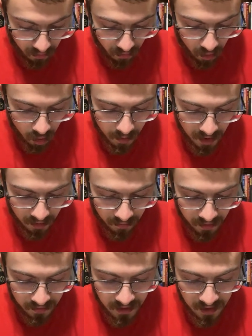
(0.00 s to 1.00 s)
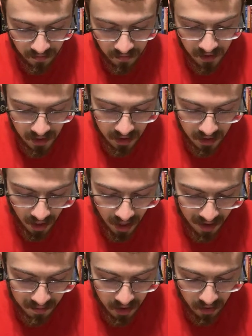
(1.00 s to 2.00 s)
form and 15 feet in
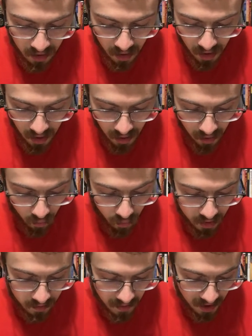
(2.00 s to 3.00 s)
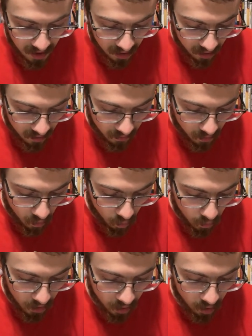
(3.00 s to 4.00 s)
diameter, was made of
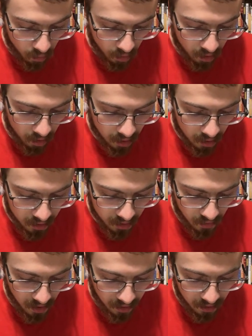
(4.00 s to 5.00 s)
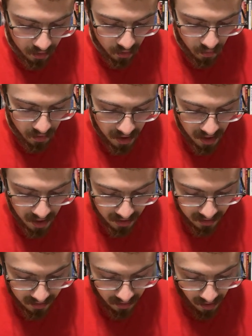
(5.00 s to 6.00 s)
wickerwork, strengthened with a
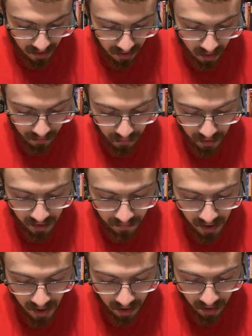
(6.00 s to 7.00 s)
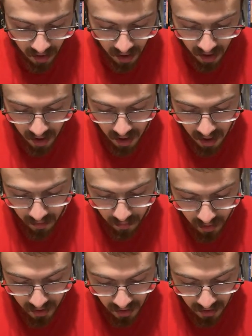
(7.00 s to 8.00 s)
slight covering of iron, and
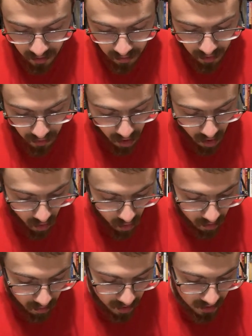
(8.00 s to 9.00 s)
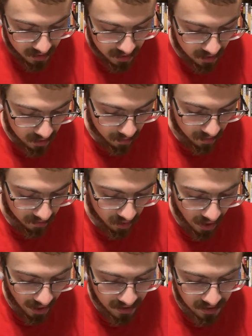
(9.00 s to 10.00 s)
protected below by a system of
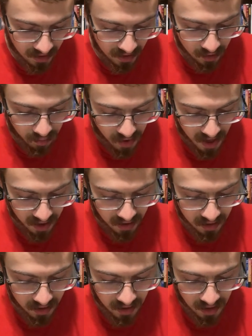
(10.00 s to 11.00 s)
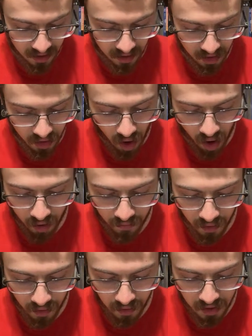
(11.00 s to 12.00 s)
elastic springs to deaden the shock of
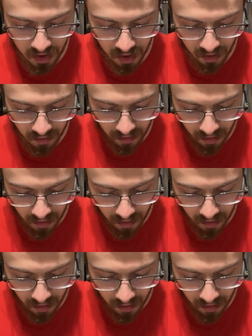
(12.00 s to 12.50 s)
collision.